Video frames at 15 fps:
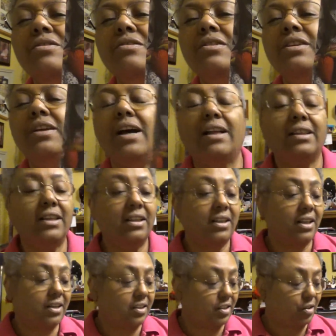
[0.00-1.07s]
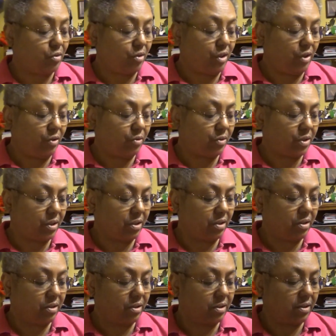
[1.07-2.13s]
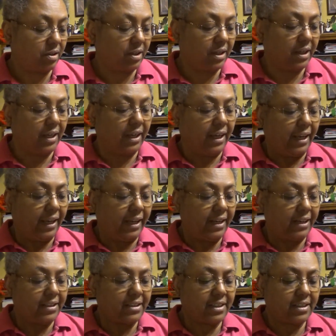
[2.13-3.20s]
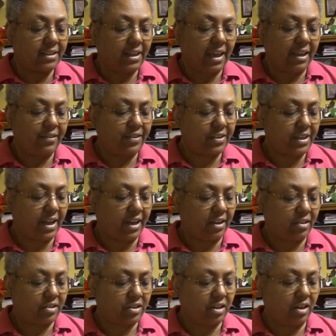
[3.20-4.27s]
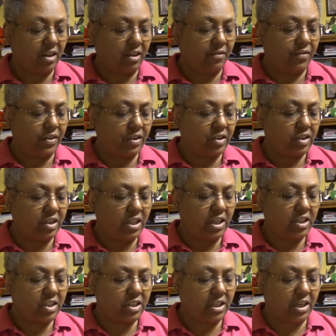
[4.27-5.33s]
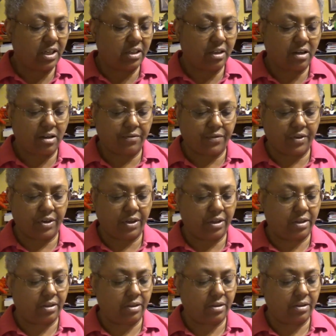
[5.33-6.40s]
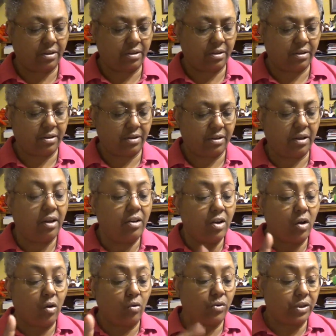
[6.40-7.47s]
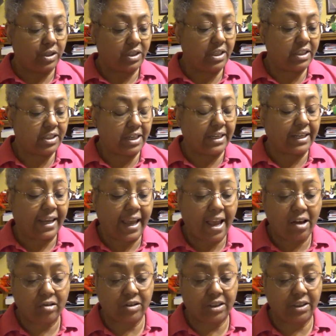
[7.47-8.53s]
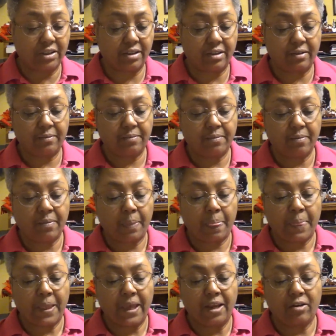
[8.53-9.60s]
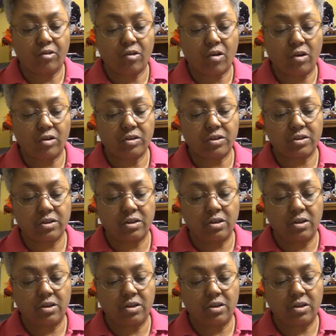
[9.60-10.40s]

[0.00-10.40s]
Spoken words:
on it. I think that is so cute. And it says Lifestyles of the Stitched and Comforted. No, the Stitched and Counted. And cross